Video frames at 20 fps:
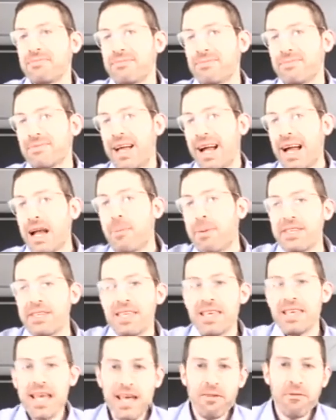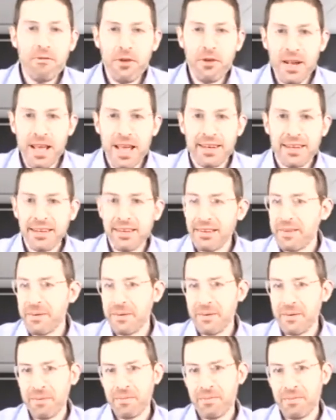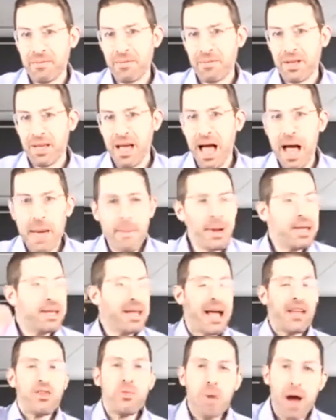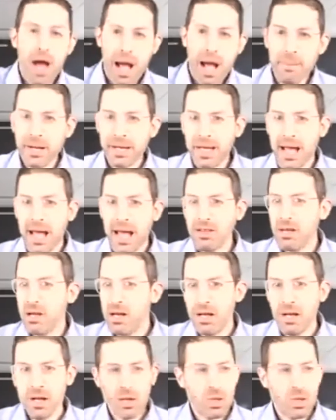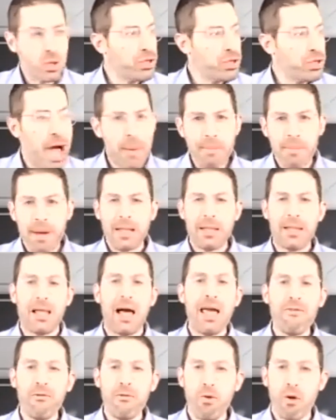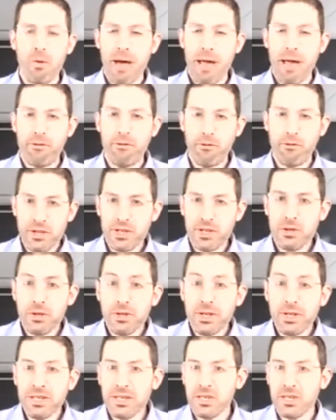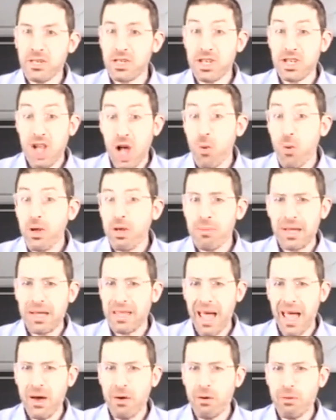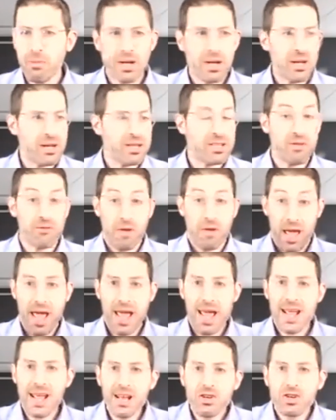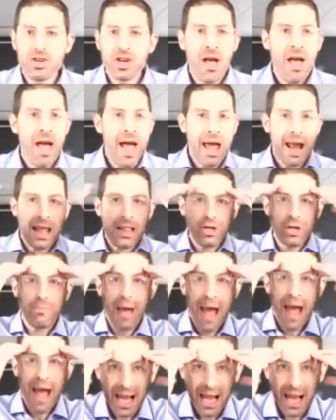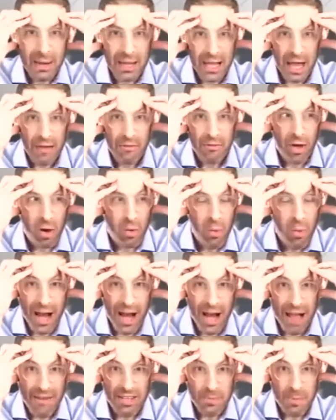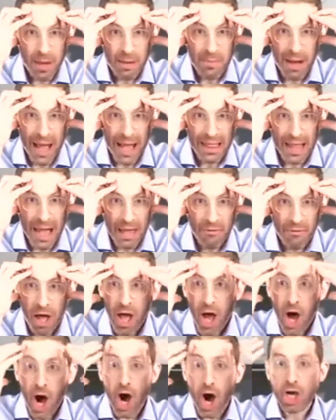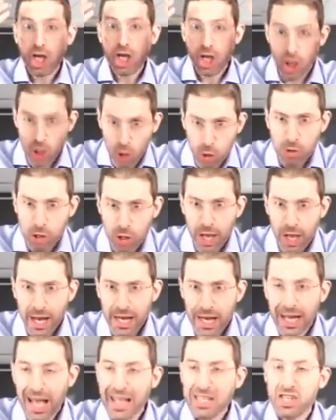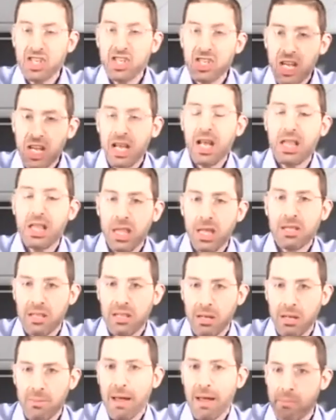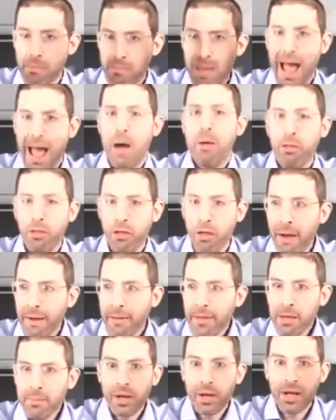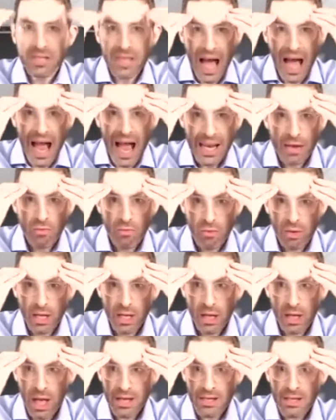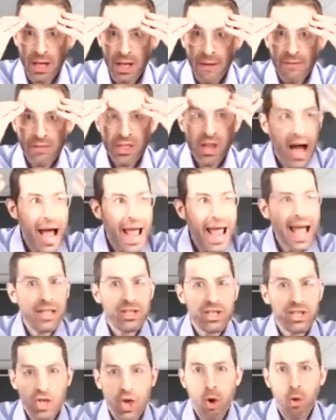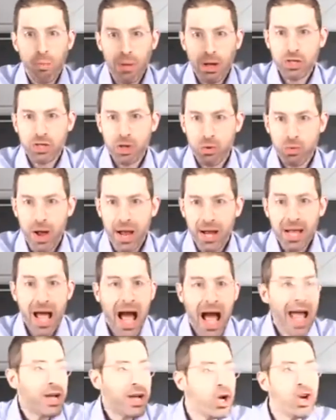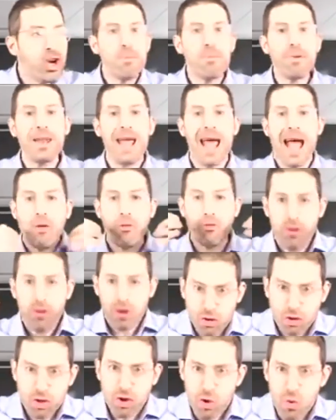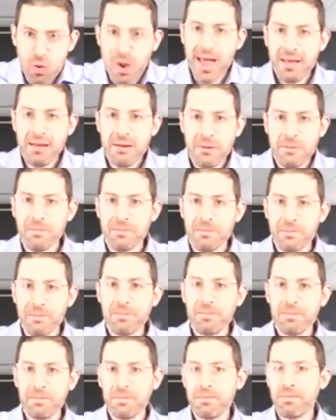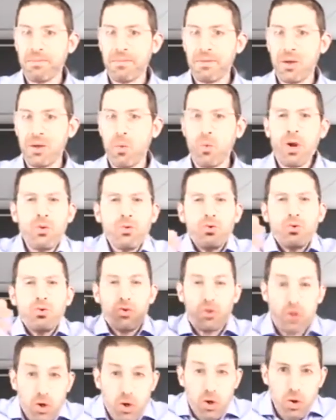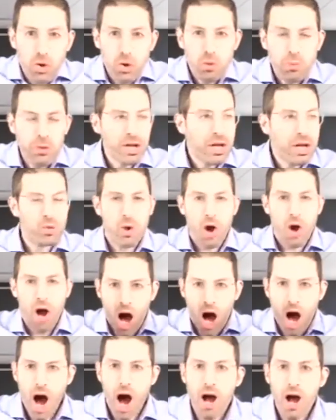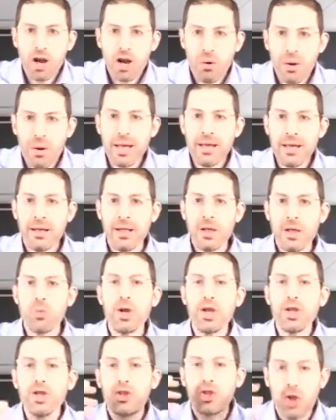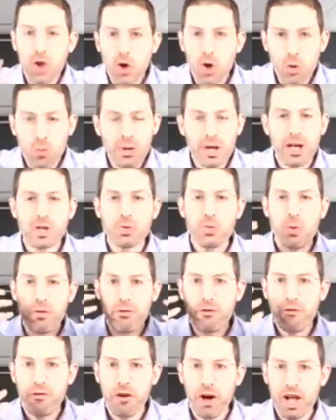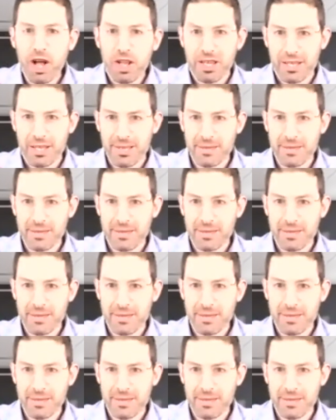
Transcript: I got a piece of the infinite. I'm gonna get to my I'm gonna get to to a time in my life where my physicalness is slowing me down because of age, and I look back in my life and go, wait, I've spent my life accumulating and sticking things into my mouth because I didn't realize that I had so much already. I could have been out there doing. We don't do because we're hungry. We do because we're full.